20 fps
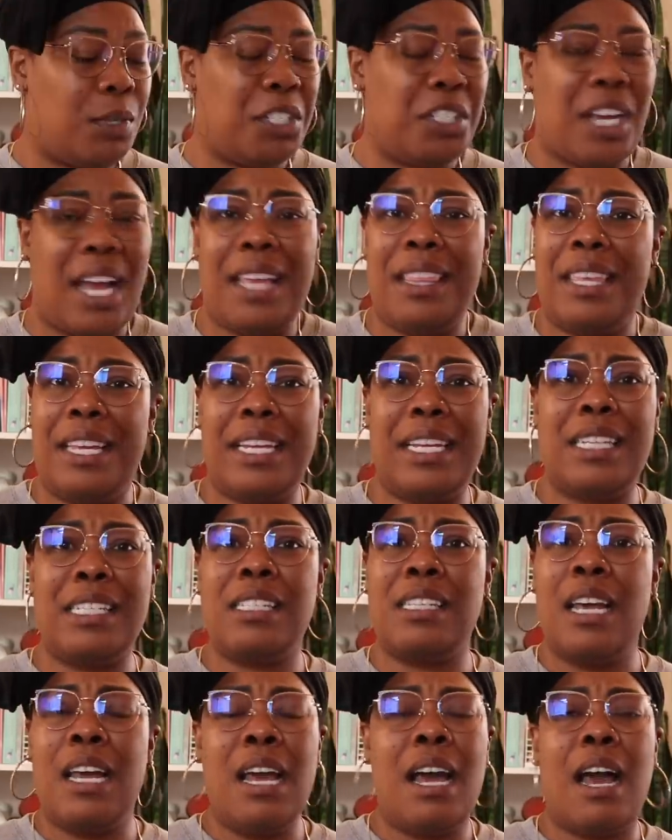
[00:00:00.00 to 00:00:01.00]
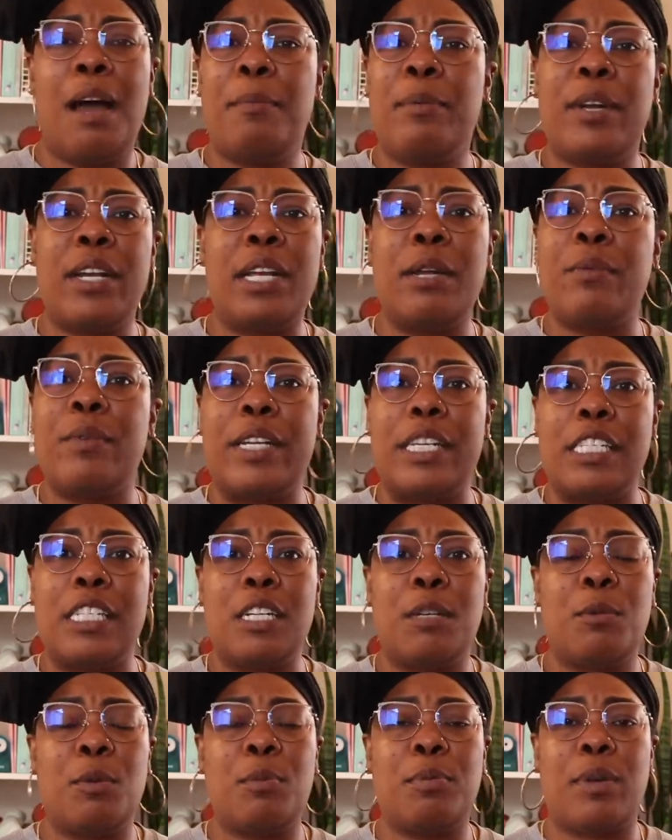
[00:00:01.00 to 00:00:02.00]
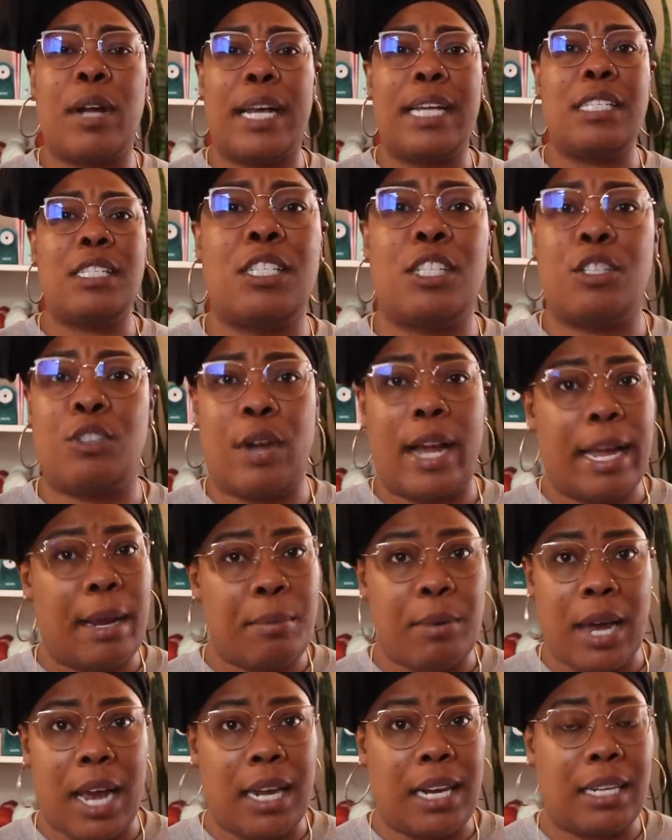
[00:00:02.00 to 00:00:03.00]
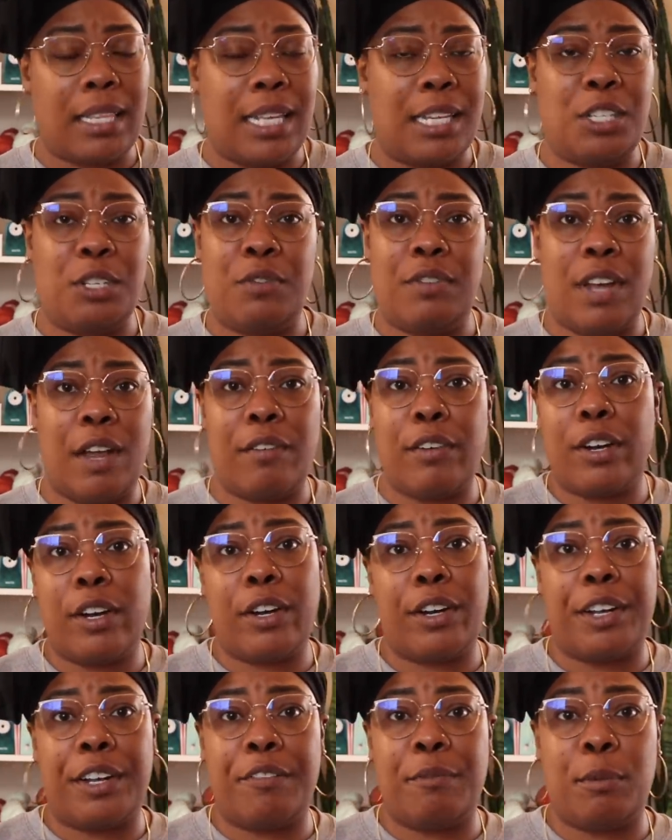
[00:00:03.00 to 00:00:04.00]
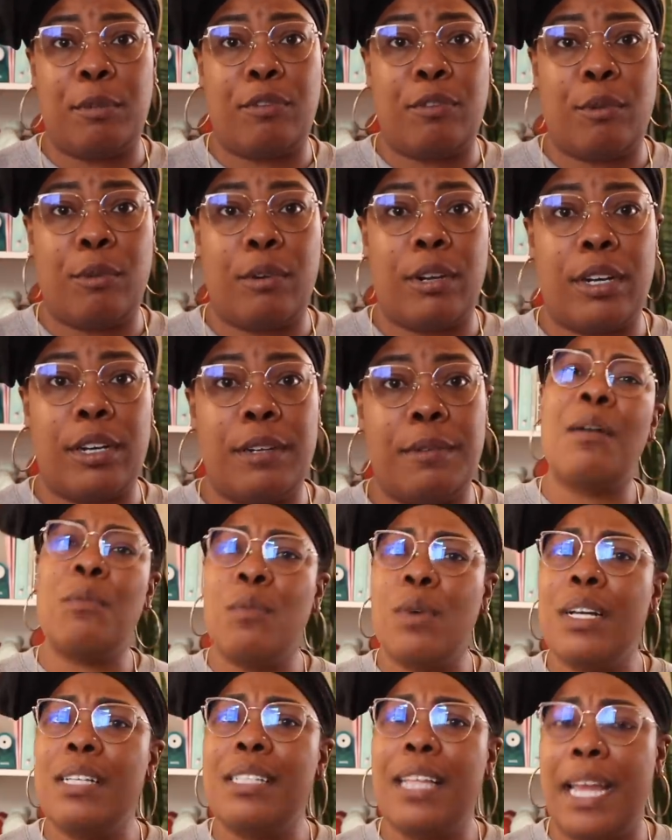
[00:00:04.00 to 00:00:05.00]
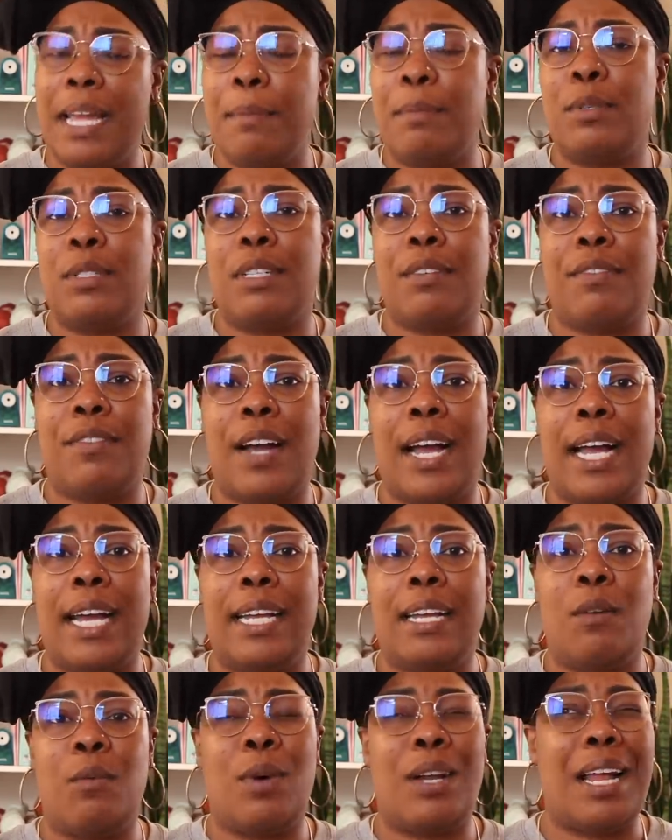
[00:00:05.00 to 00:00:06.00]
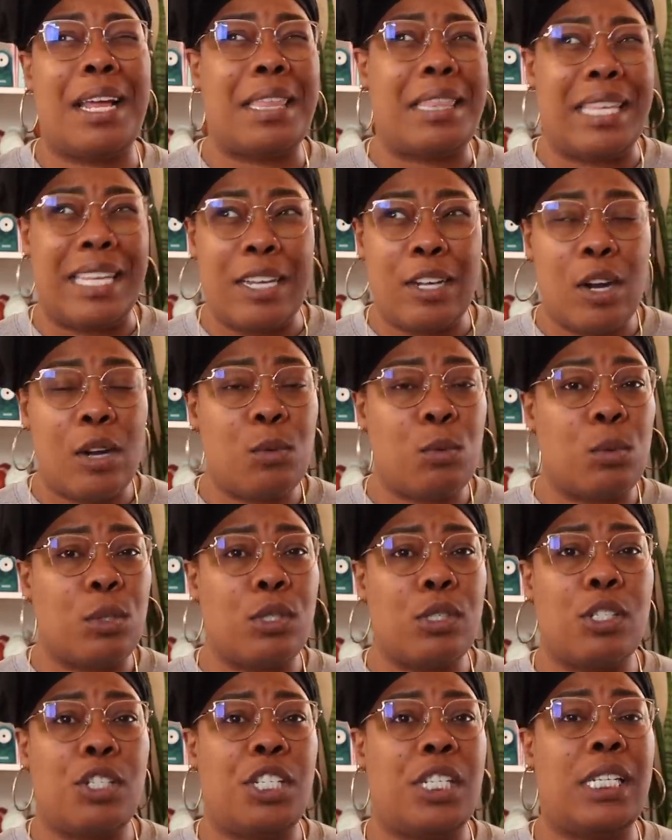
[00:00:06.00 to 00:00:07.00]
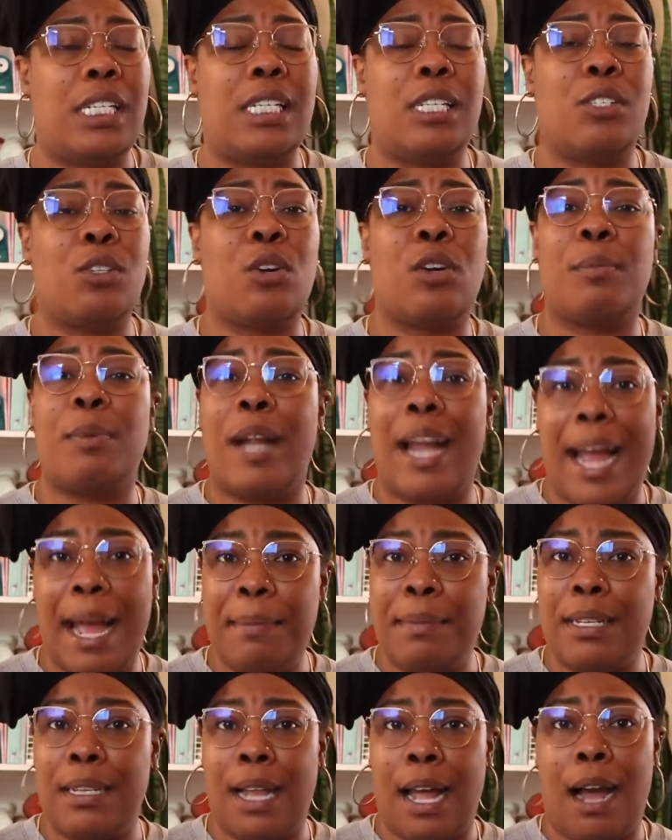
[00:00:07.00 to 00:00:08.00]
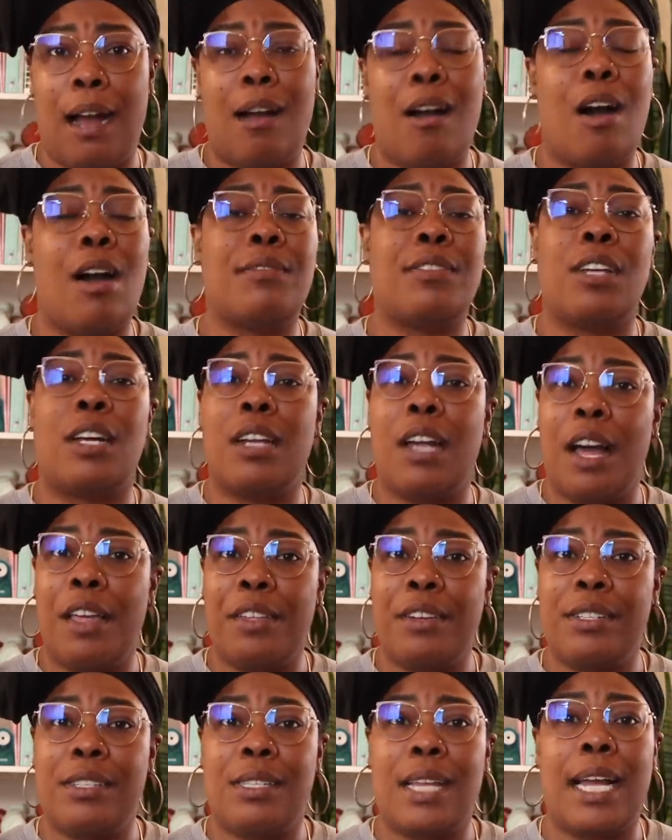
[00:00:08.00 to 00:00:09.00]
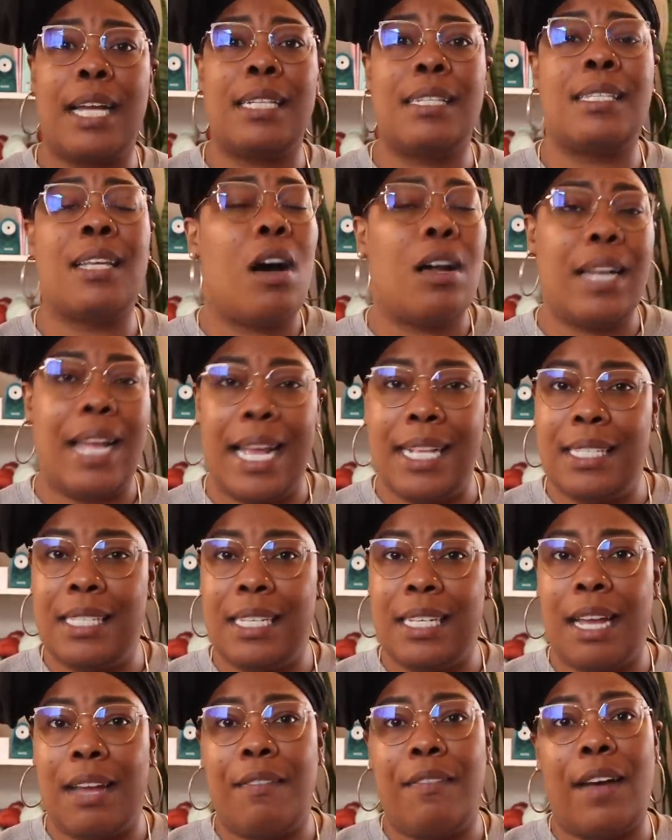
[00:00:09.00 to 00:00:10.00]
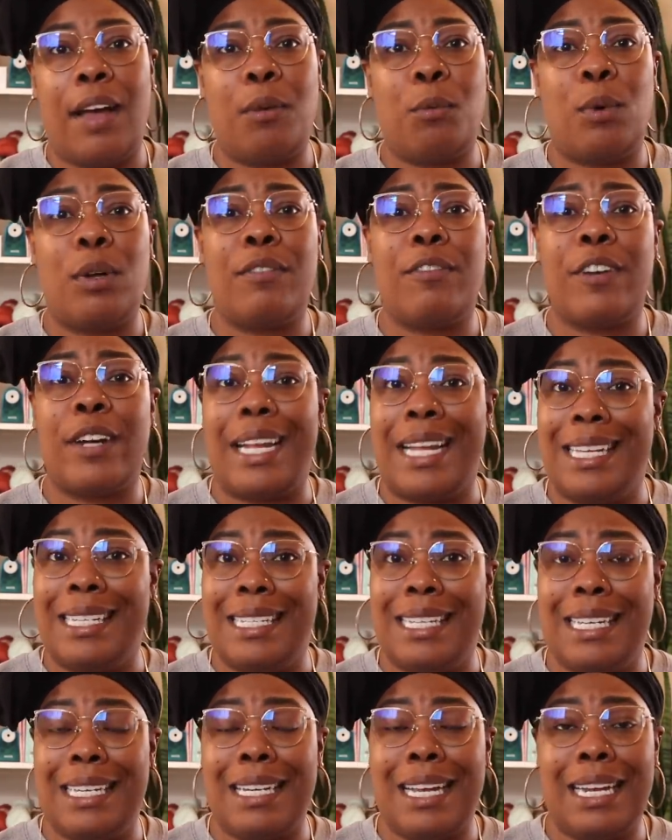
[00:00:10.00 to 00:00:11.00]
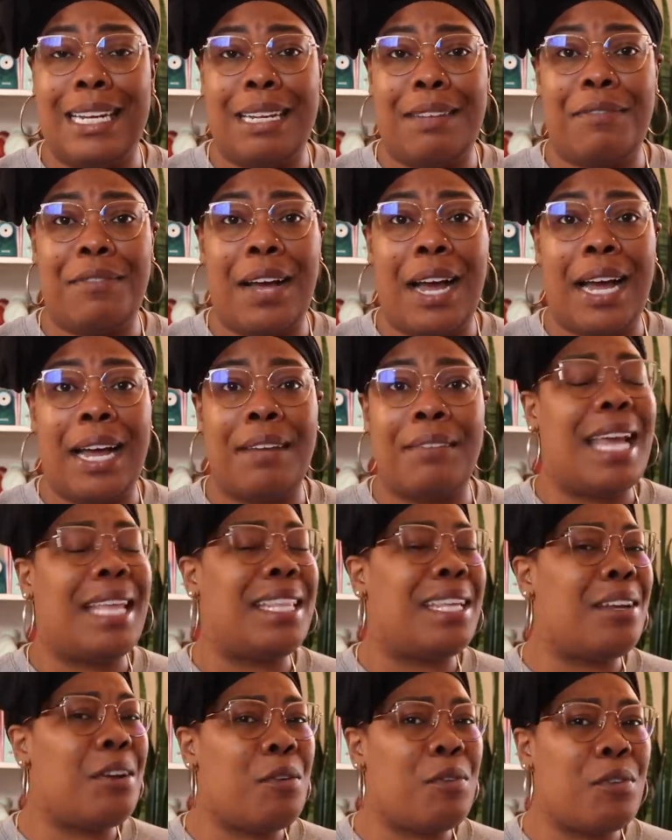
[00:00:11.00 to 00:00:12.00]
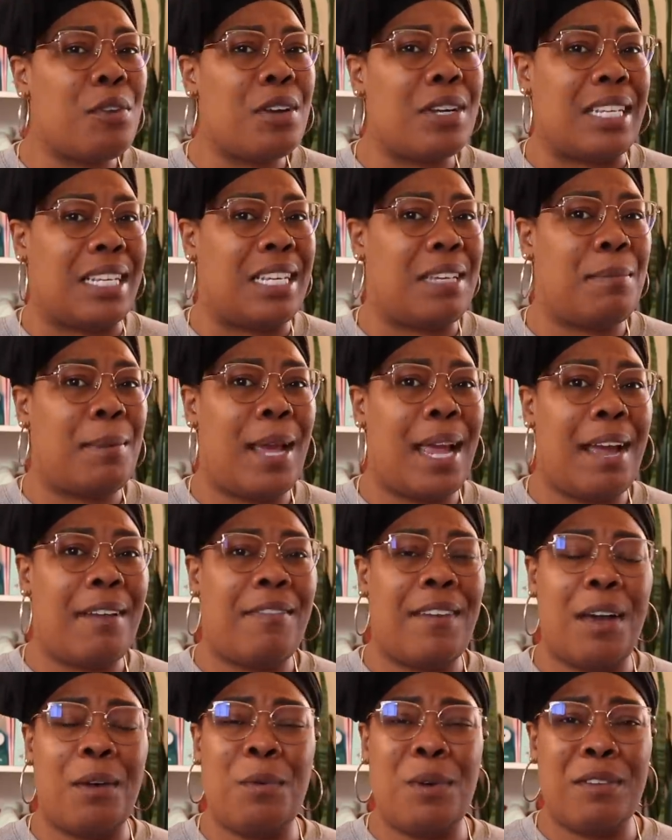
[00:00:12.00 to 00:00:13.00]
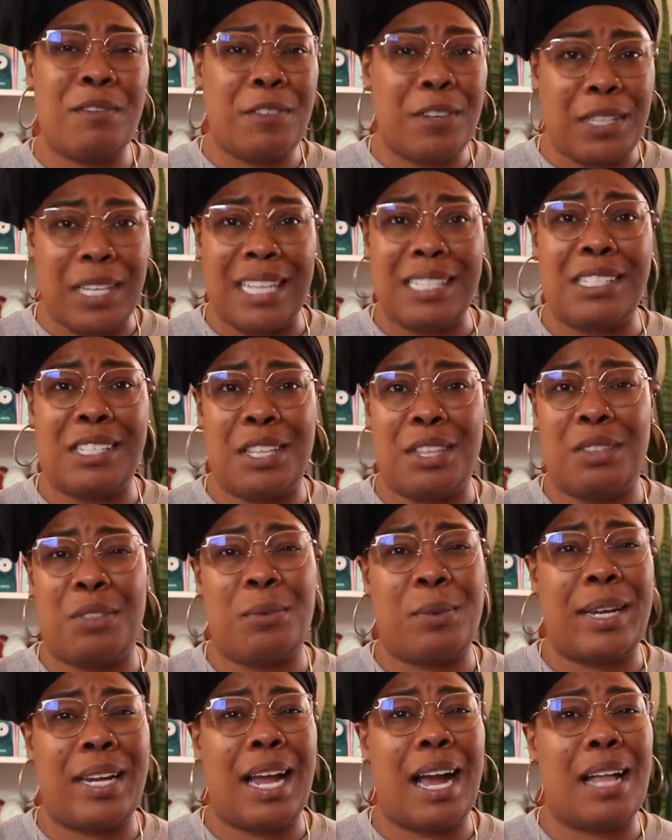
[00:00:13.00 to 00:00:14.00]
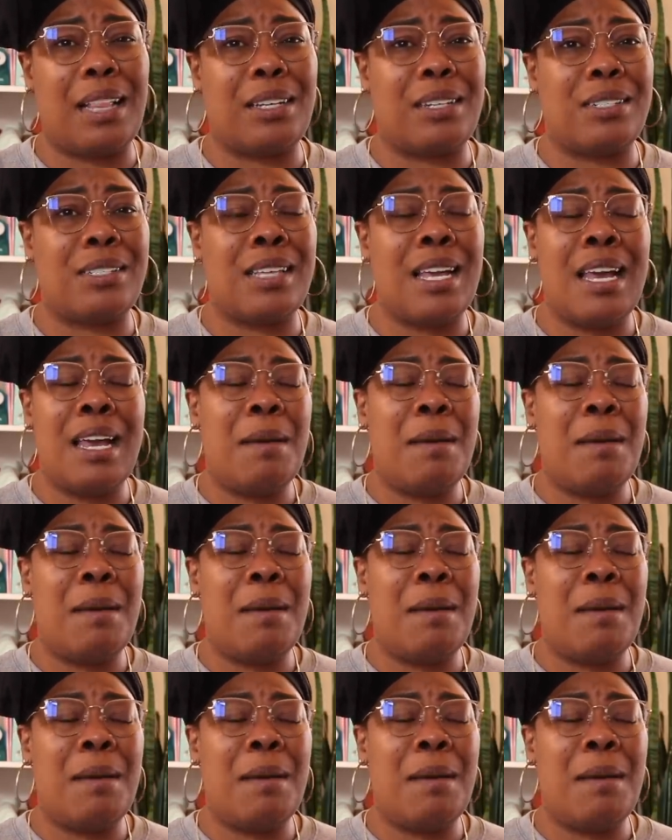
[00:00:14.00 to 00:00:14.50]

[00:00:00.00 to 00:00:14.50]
which I think is a pretty reasonable price to try a product that you've never heard of before. I was able to find what I think are wool jeanies or perhaps knockoffs on other sites. On Etsy, I found one for $18.95. And then over on eBay, I found one for less than $3,